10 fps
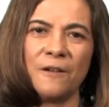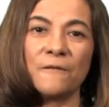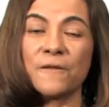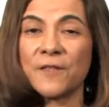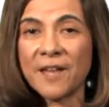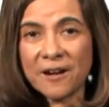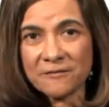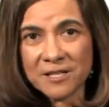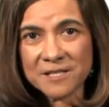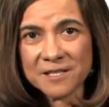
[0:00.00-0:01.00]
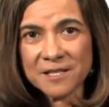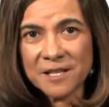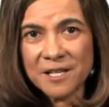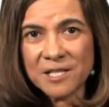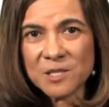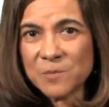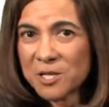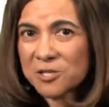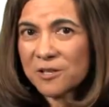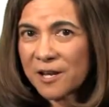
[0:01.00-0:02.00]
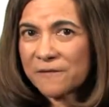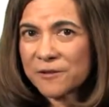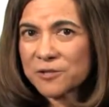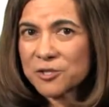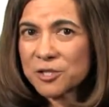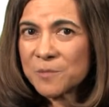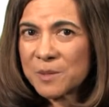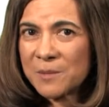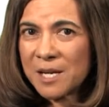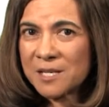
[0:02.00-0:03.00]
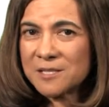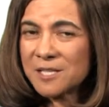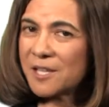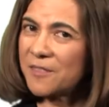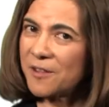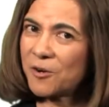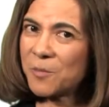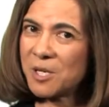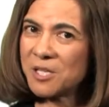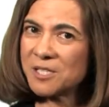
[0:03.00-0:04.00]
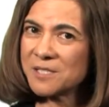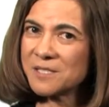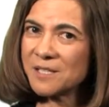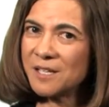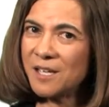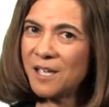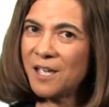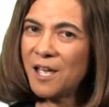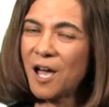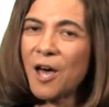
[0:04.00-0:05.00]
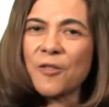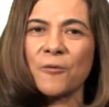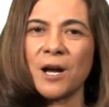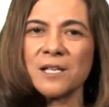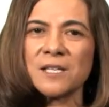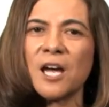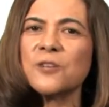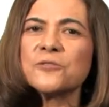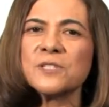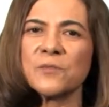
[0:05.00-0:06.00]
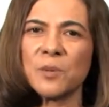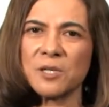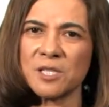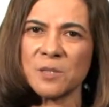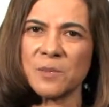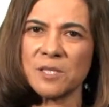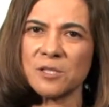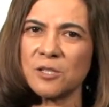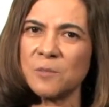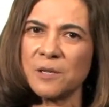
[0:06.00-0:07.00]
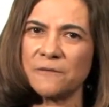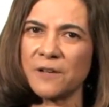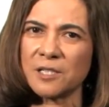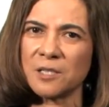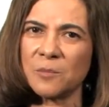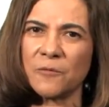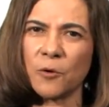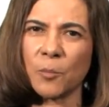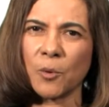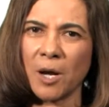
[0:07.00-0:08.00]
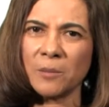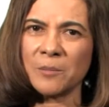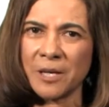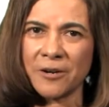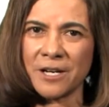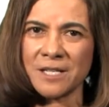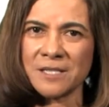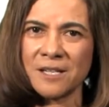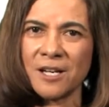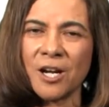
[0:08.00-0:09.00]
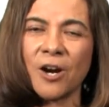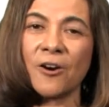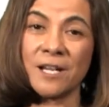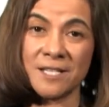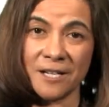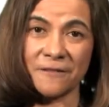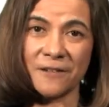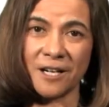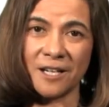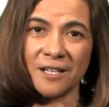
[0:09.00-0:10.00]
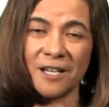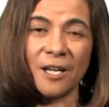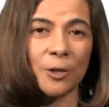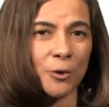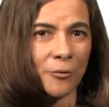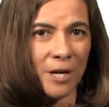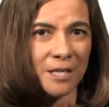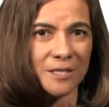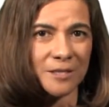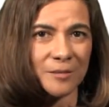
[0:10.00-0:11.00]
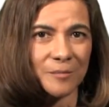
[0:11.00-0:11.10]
For that reason, special efforts should be made to get their opinions. Otherwise, hundreds of participants could be affected before problem areas are identified and corrected.